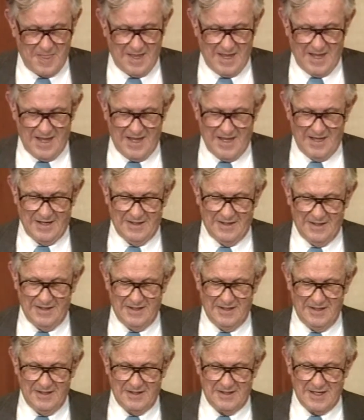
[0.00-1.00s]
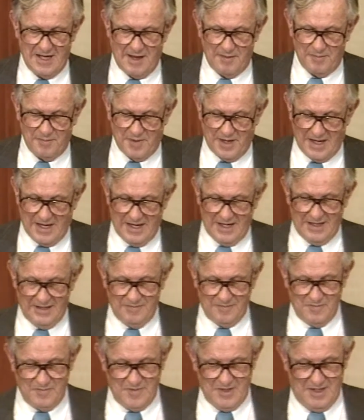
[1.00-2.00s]
And he stopped by
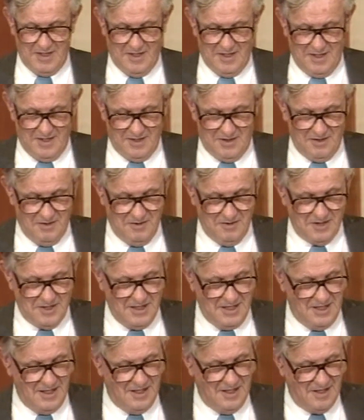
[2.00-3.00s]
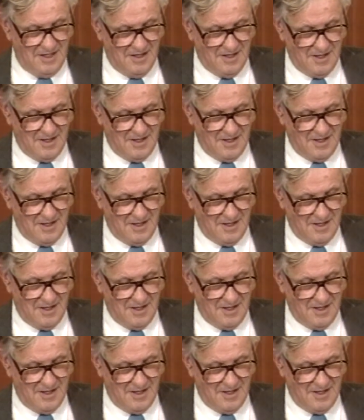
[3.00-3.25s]
to see